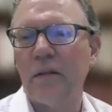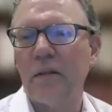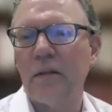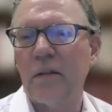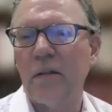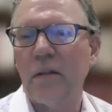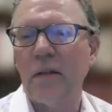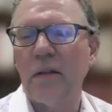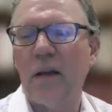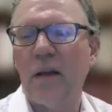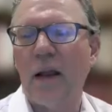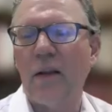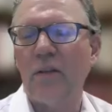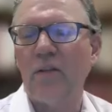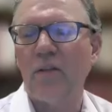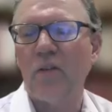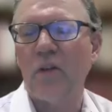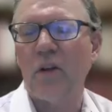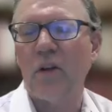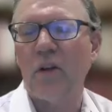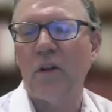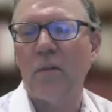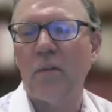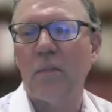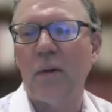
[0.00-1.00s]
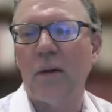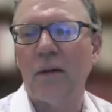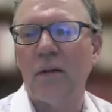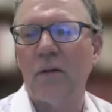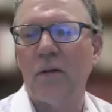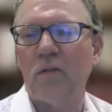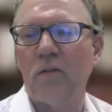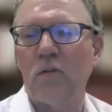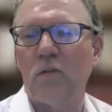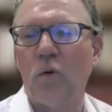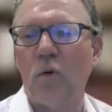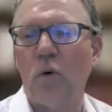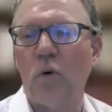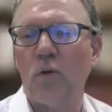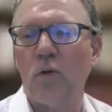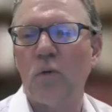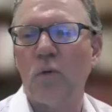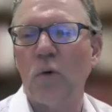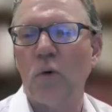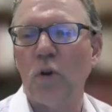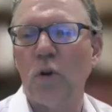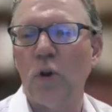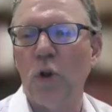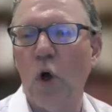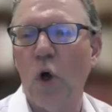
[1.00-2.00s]
didn't necessarily mean that the scores
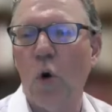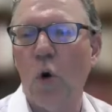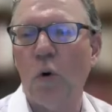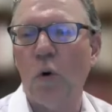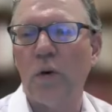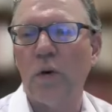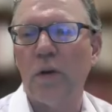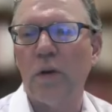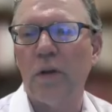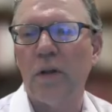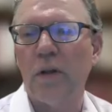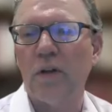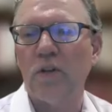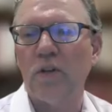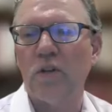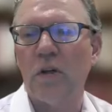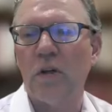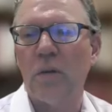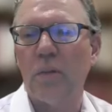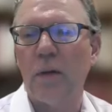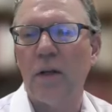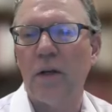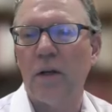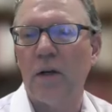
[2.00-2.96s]
were lower than they should have been.